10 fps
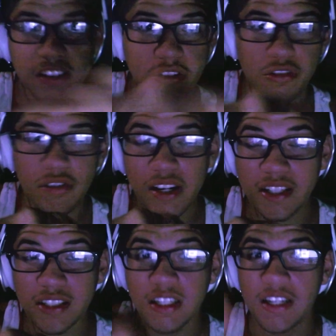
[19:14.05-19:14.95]
they're gonna
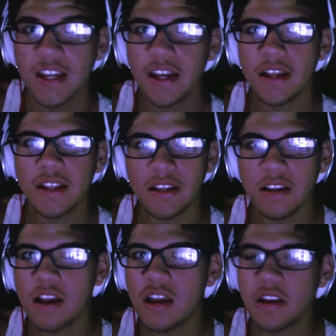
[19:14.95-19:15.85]
listen to the critics,
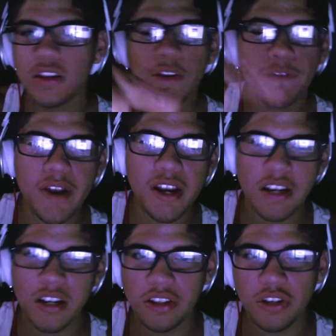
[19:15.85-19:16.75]
and then
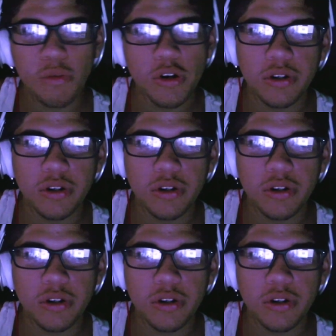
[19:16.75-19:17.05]
your friend,